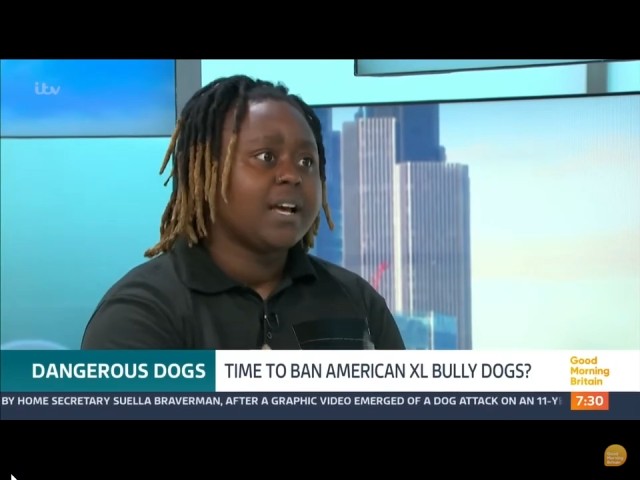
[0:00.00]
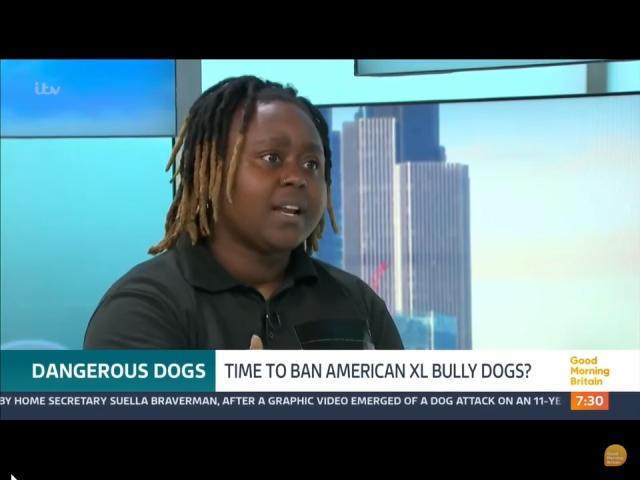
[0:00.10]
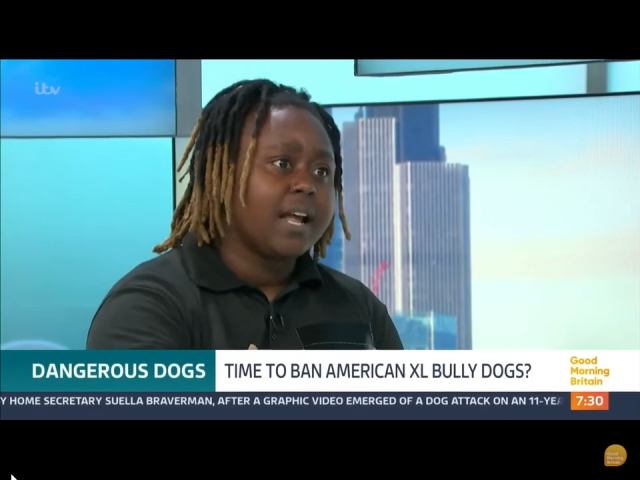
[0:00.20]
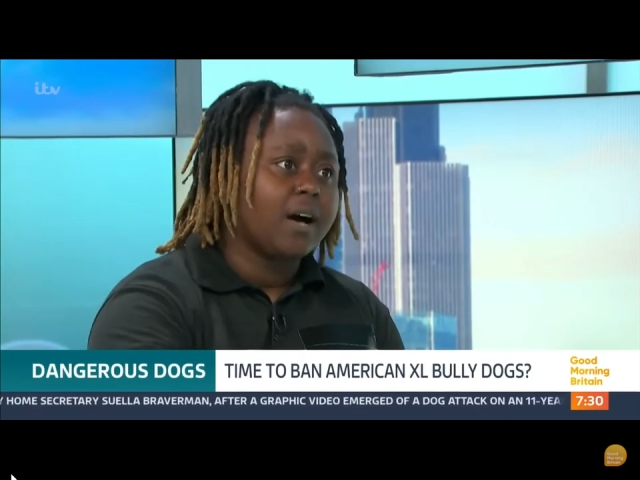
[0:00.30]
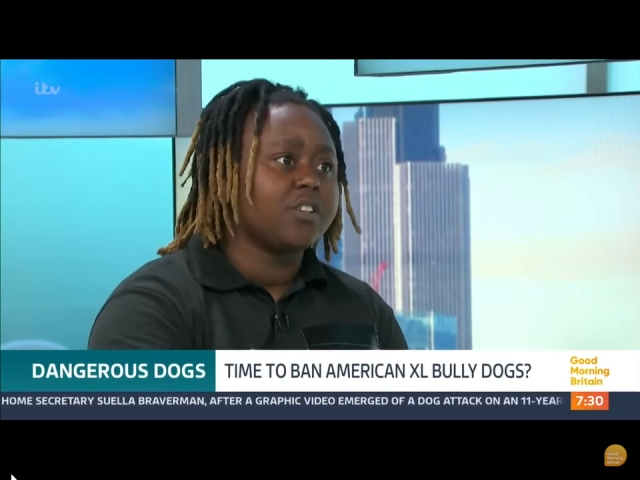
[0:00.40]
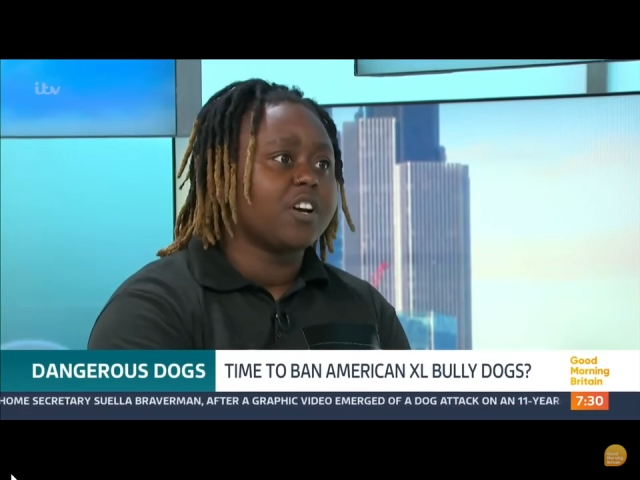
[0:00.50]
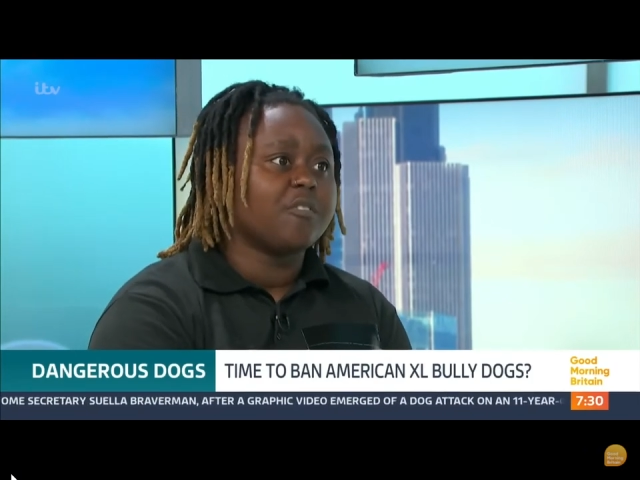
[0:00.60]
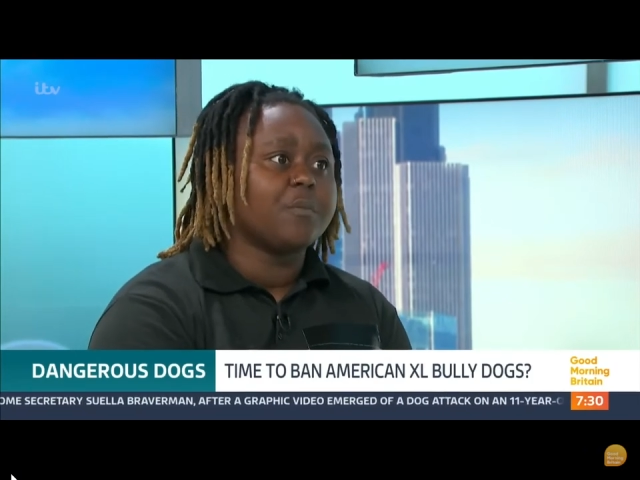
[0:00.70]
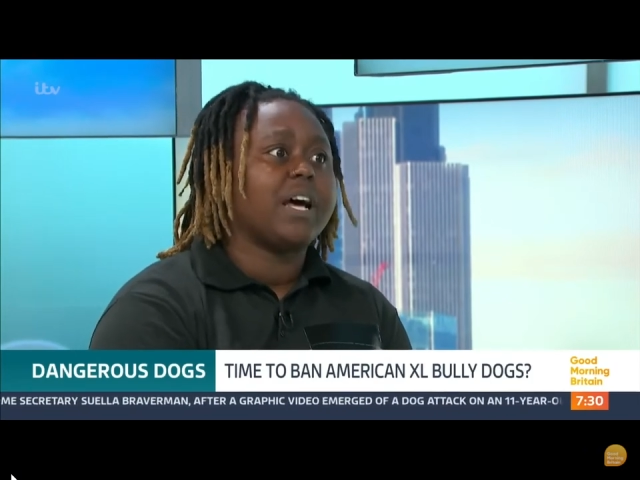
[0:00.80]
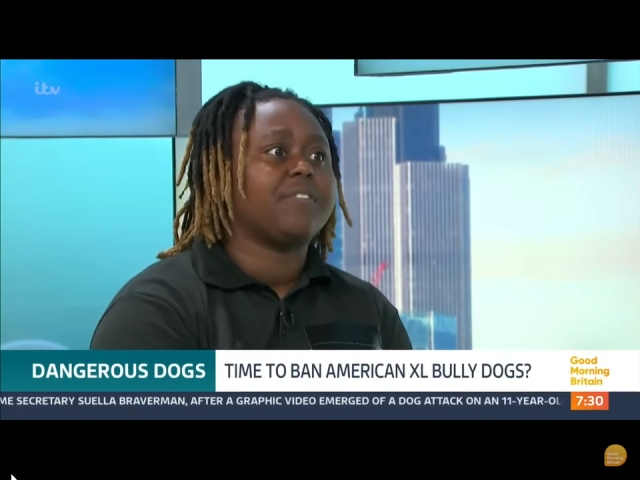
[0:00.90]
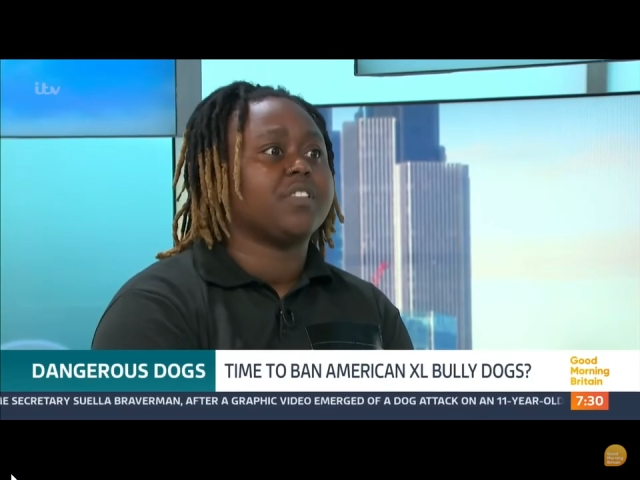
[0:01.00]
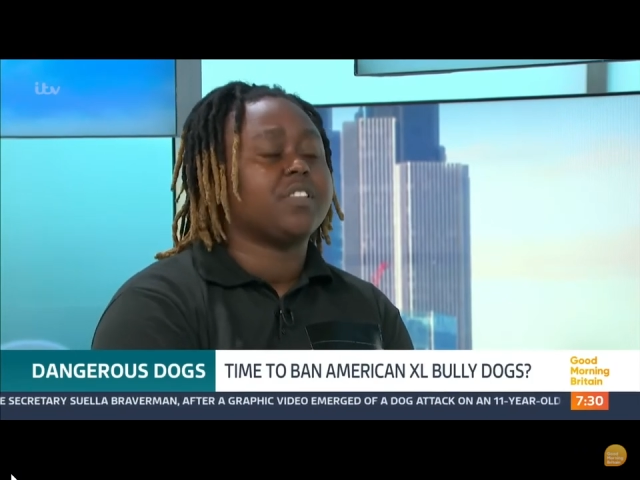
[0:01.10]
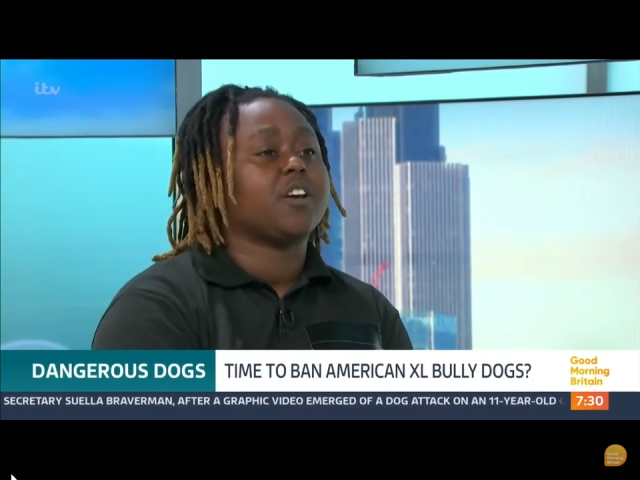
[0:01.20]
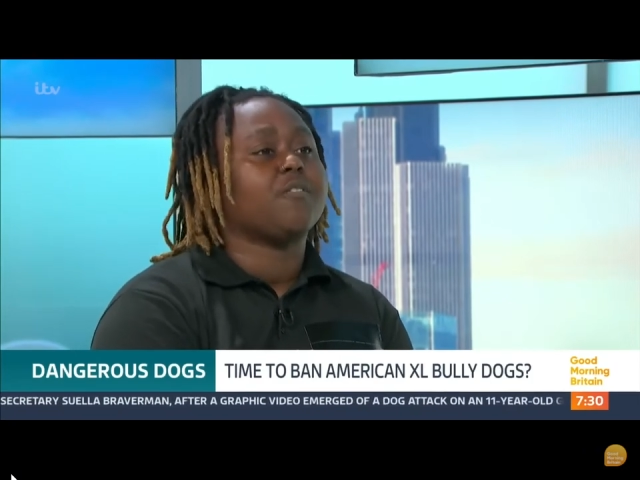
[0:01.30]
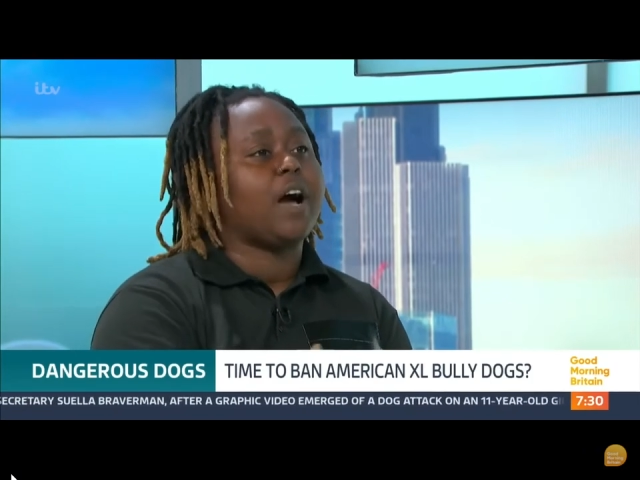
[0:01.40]
now the government has to
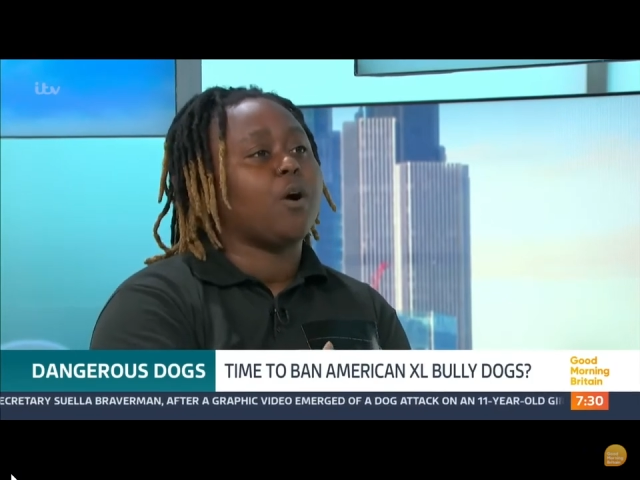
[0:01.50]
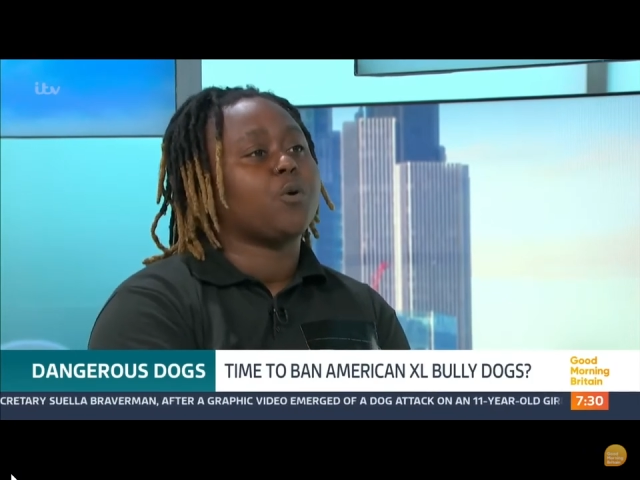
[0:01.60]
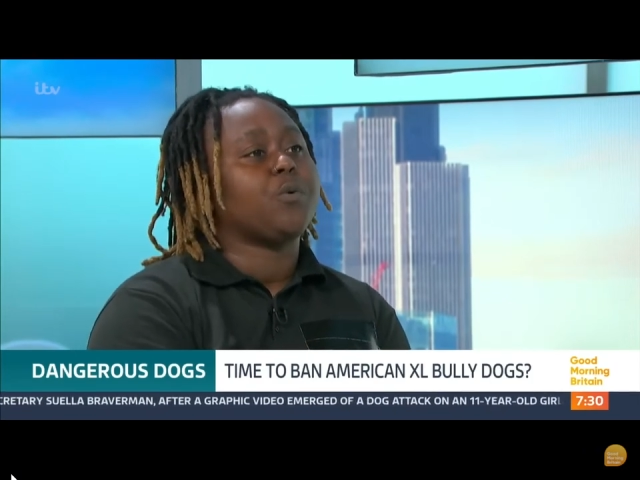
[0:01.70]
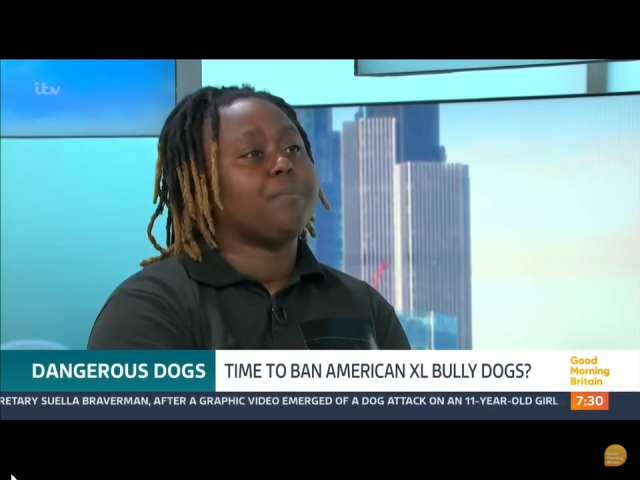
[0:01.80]
think of how can we